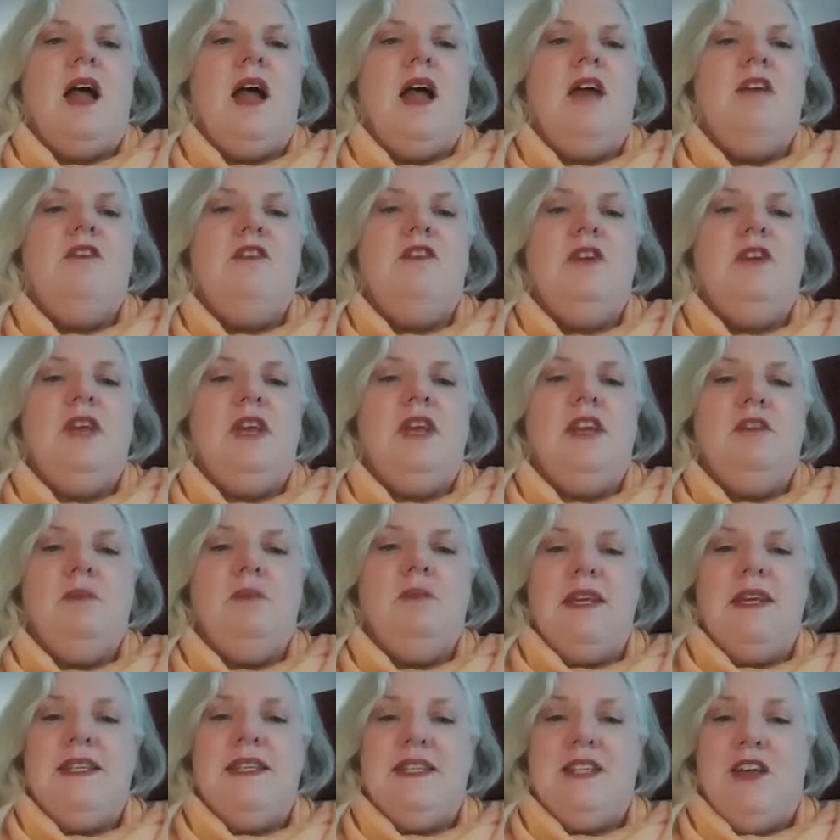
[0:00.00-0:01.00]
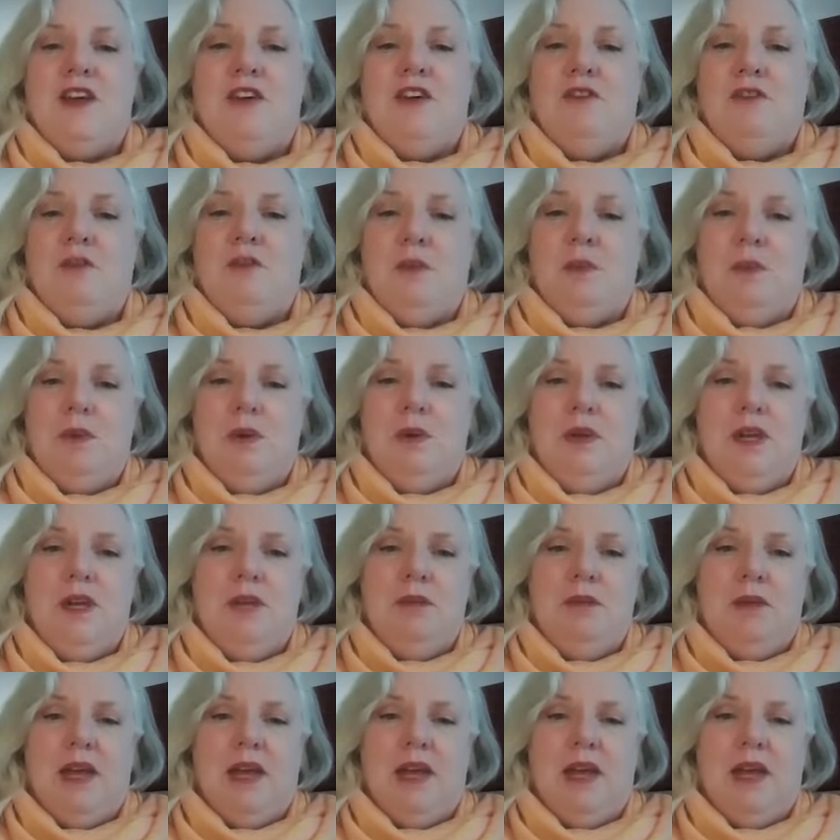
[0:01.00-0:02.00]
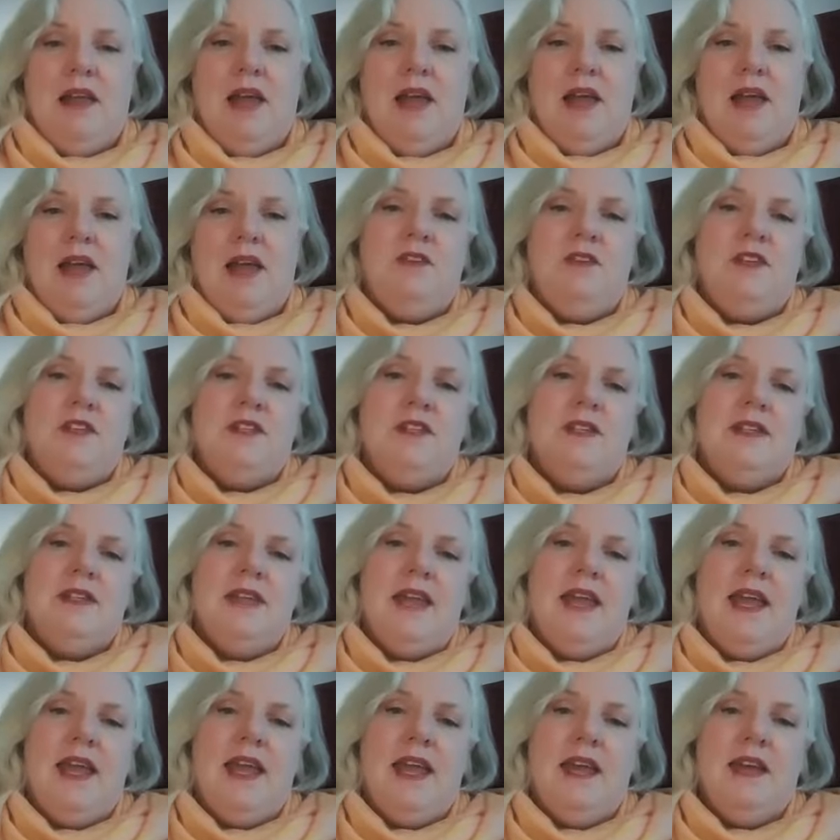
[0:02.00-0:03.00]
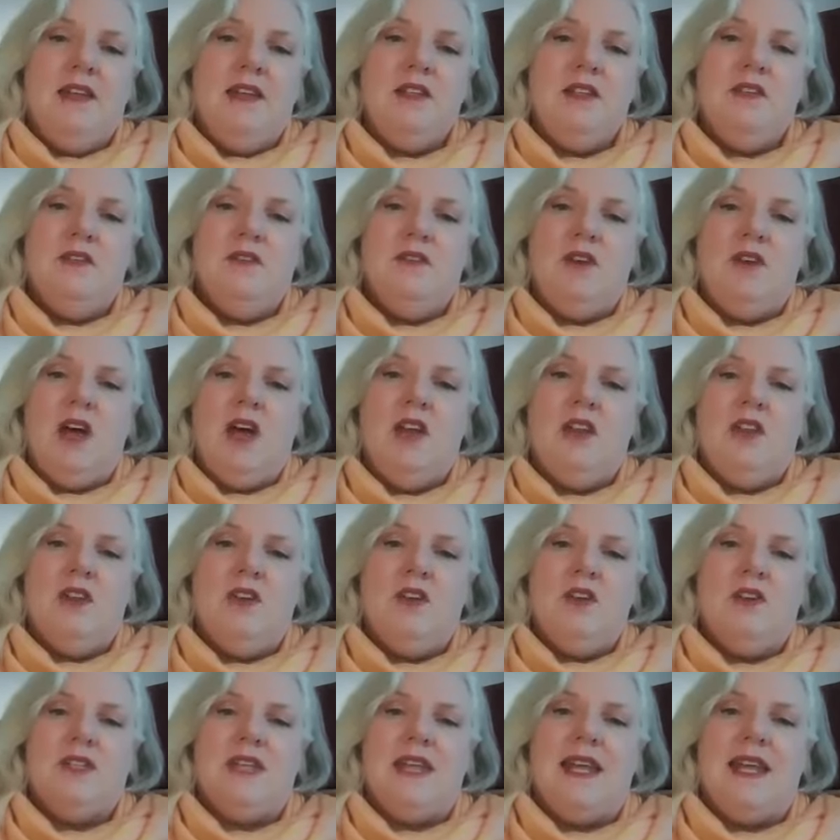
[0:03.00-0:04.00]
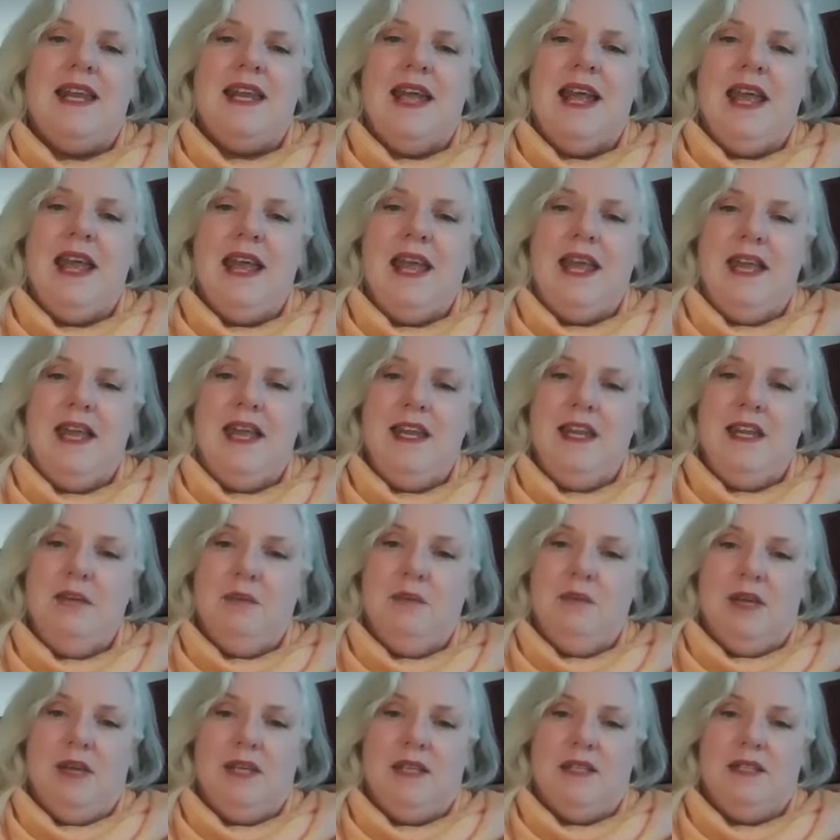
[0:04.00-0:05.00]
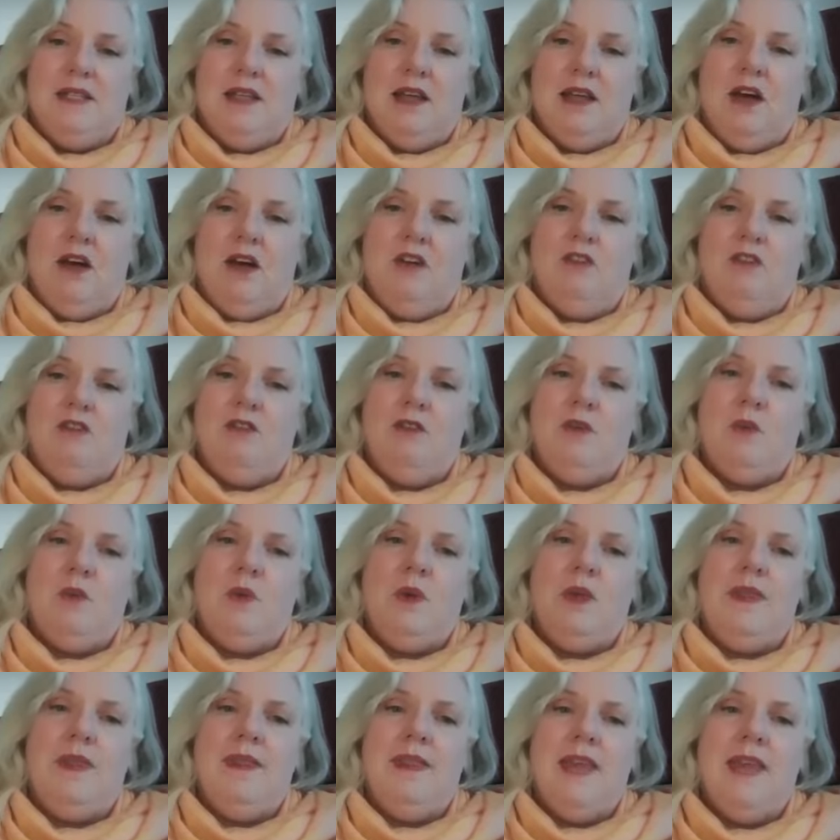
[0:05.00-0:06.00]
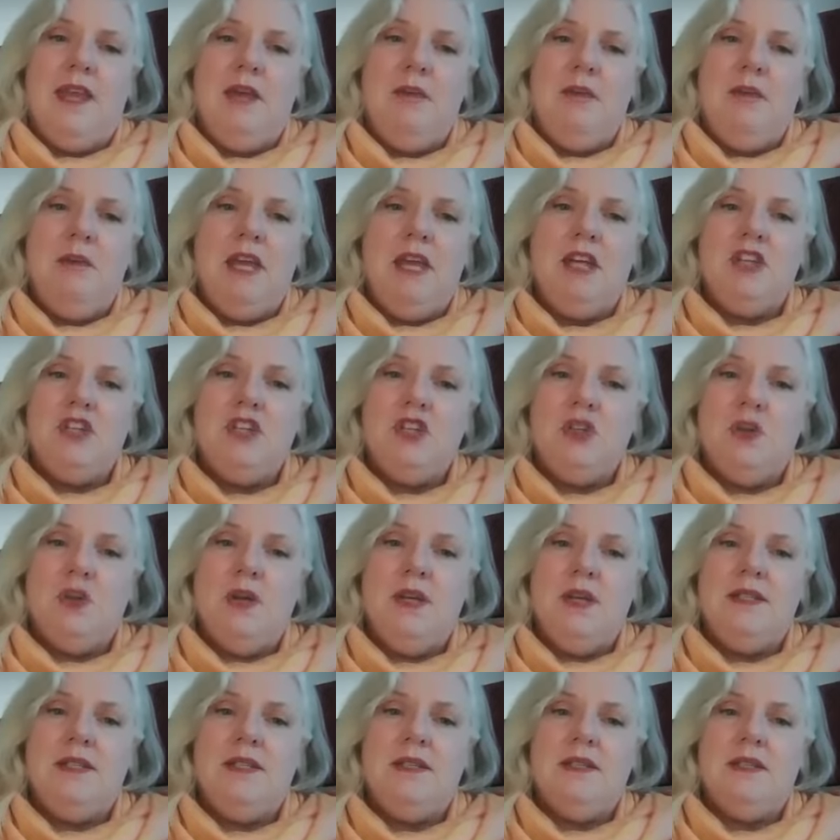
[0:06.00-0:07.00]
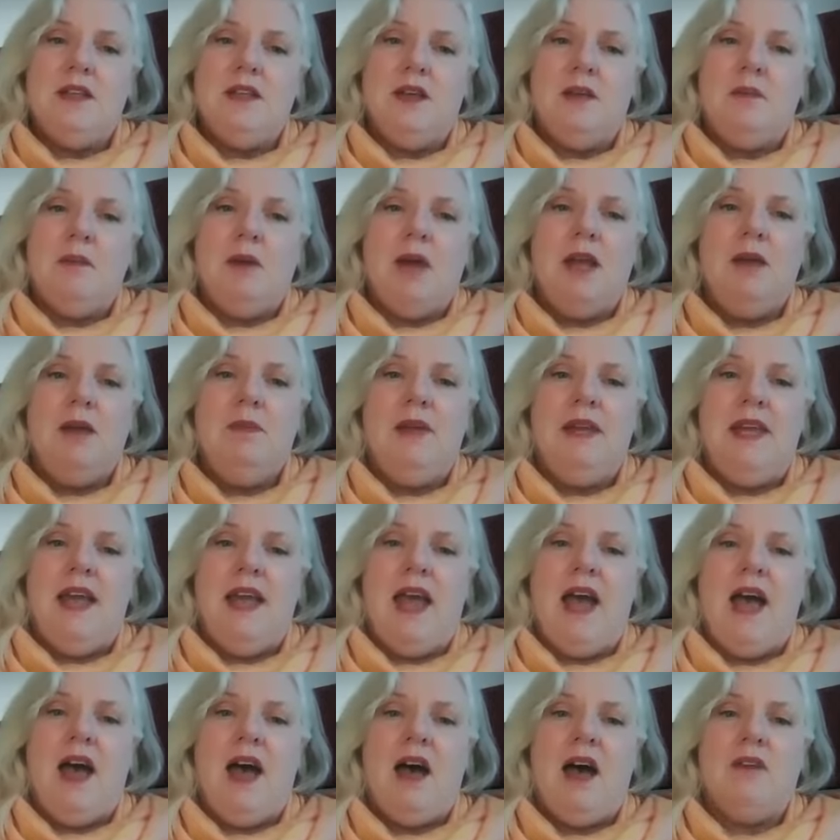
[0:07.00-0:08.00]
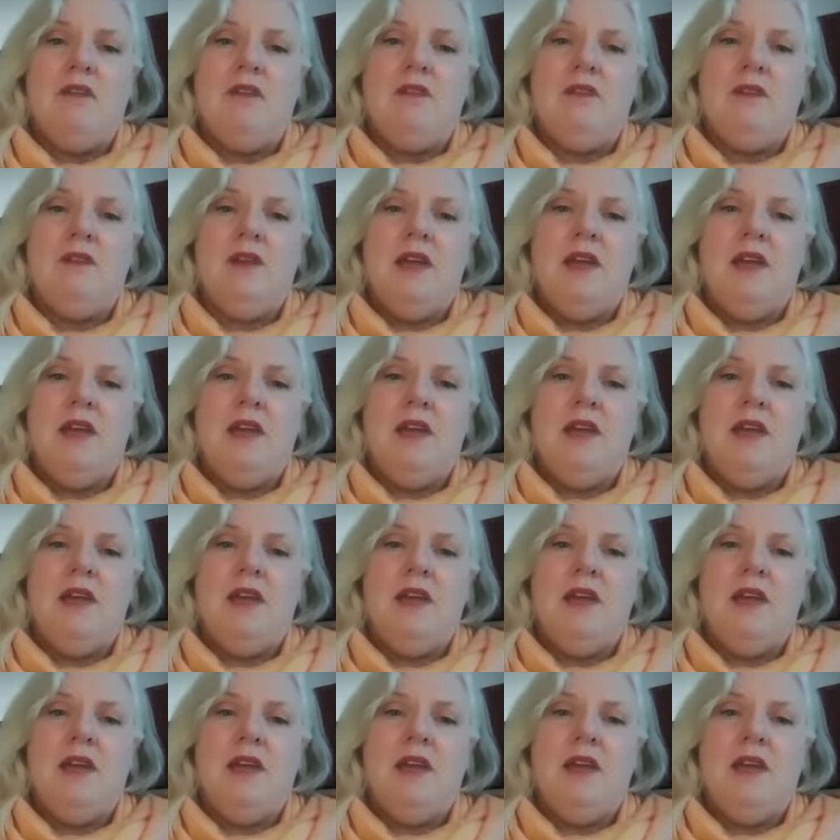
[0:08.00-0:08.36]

I forgive myself for putting my life into the hands of others and hating myself when they make choices on my behalf